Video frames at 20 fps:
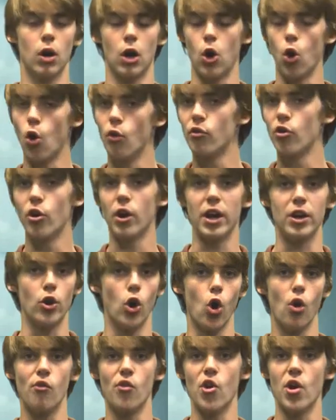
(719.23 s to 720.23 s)
over and
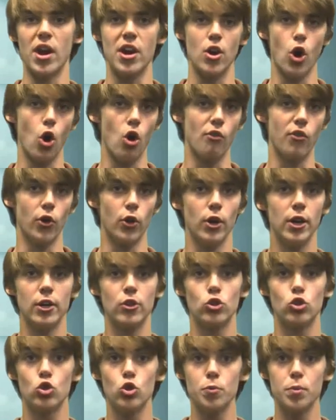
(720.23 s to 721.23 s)
over and over
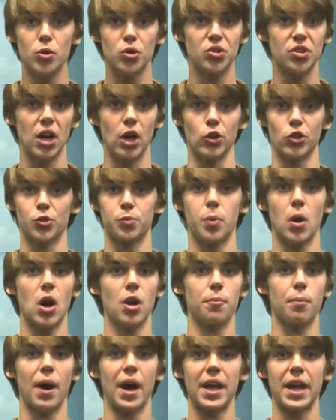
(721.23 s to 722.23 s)
supercells
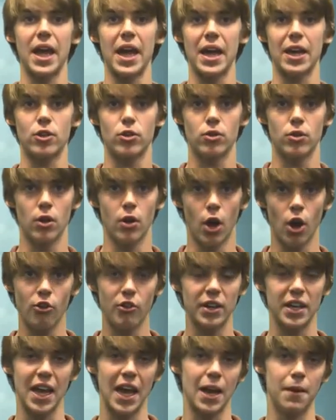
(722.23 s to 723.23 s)
spawned by a
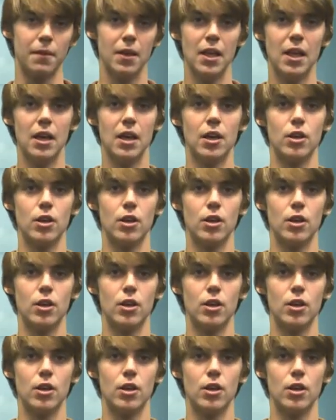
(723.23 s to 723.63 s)
hurricane